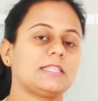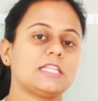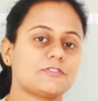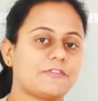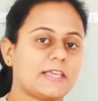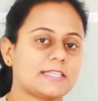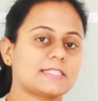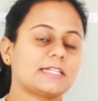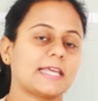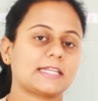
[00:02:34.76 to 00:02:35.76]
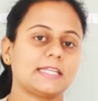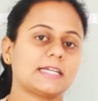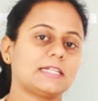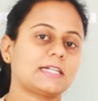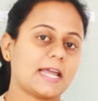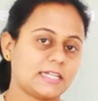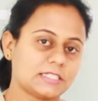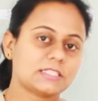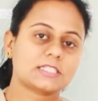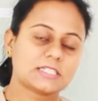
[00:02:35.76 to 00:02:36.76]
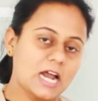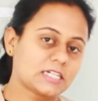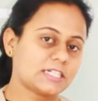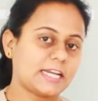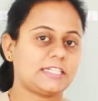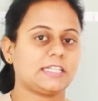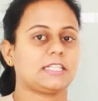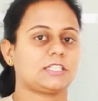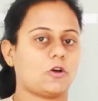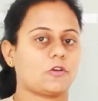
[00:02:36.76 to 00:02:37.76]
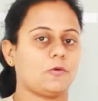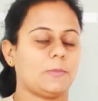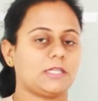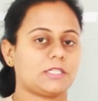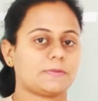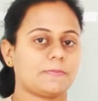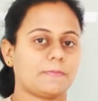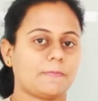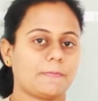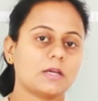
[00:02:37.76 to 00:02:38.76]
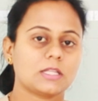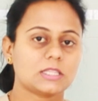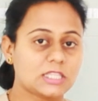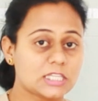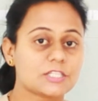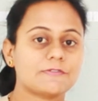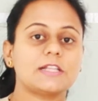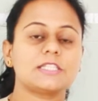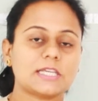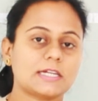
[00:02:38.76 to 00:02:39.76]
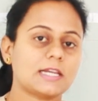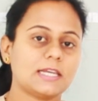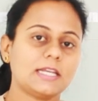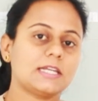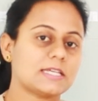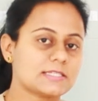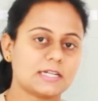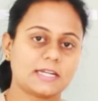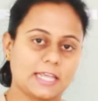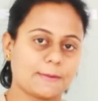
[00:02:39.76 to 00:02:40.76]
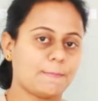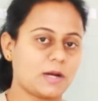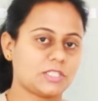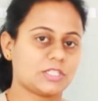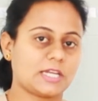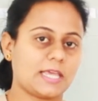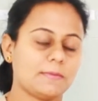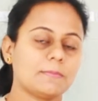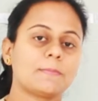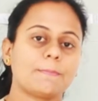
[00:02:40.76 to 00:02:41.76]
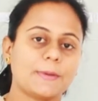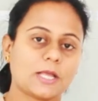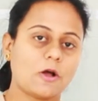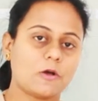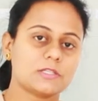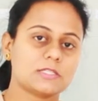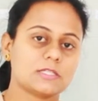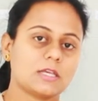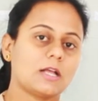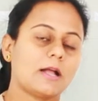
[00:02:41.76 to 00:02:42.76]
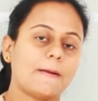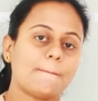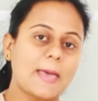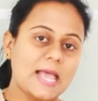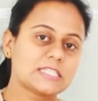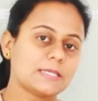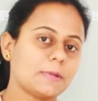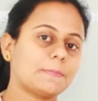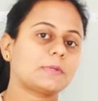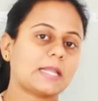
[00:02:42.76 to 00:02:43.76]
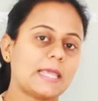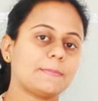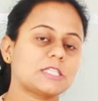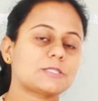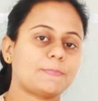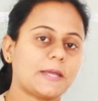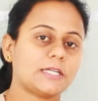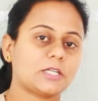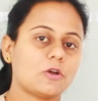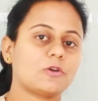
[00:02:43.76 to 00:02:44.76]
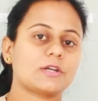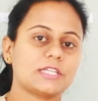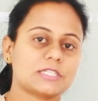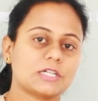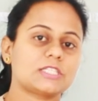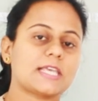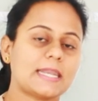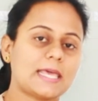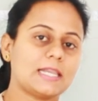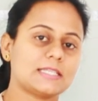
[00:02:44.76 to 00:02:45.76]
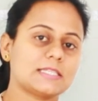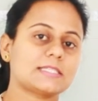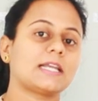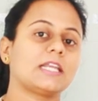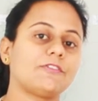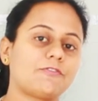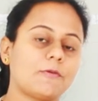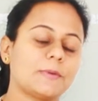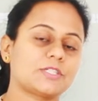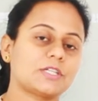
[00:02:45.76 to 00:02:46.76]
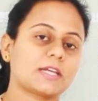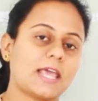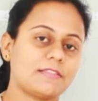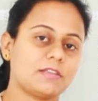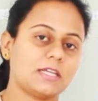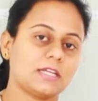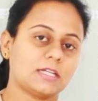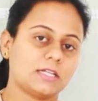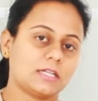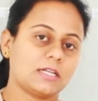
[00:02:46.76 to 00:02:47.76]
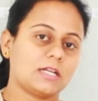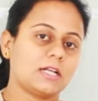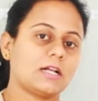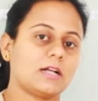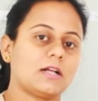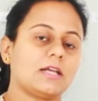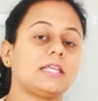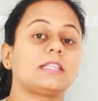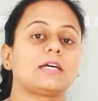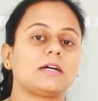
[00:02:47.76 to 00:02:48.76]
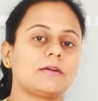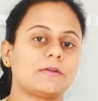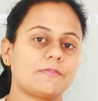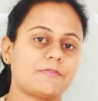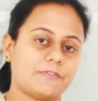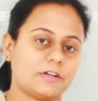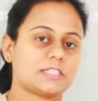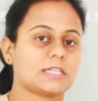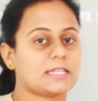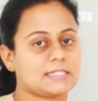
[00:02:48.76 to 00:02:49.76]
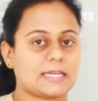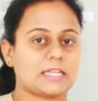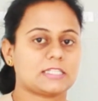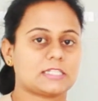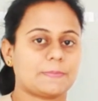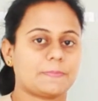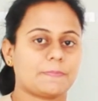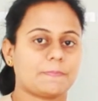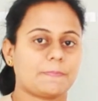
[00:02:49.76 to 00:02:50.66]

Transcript: In this phase, the technical writer starts writing the document. This will generally doesn't take much time because maximum time is spent on research, analysis and information gathering in the first and second step.